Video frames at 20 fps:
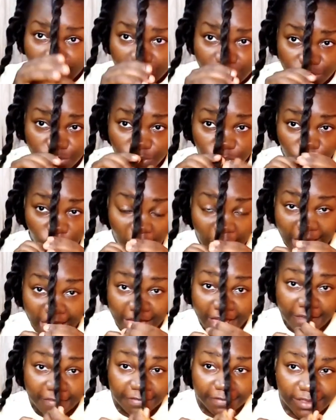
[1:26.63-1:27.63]
So I
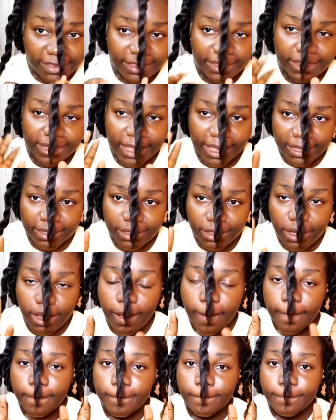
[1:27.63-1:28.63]
have 10
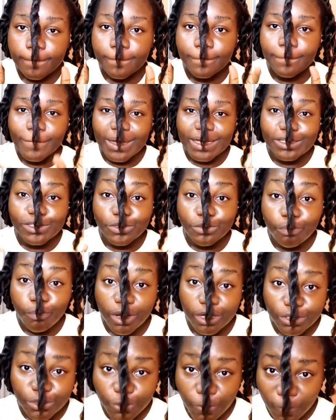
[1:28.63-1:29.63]
bantu
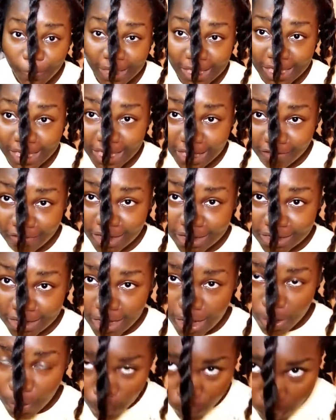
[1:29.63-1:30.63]
parts on my hair right
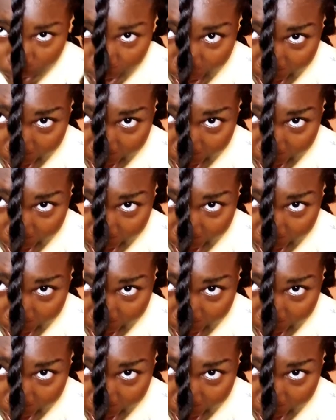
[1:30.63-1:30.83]
now,